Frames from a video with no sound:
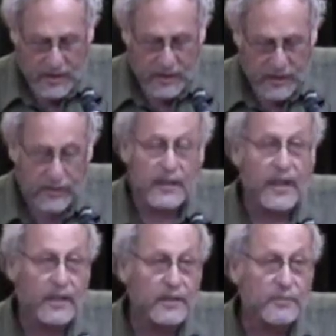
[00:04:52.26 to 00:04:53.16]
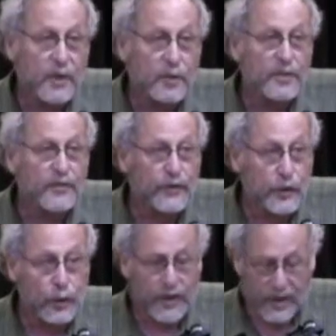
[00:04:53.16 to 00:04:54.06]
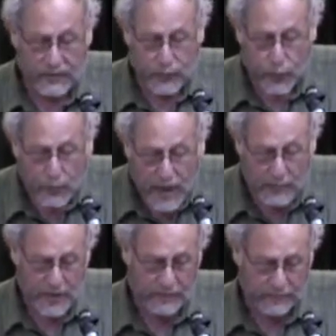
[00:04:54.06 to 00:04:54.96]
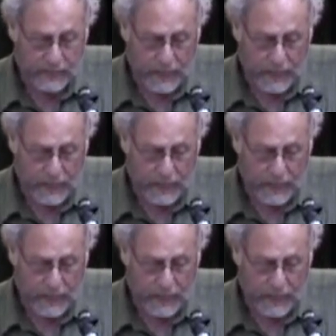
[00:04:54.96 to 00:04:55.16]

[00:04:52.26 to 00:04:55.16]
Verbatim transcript: So the title of the poem is Fury for Mama.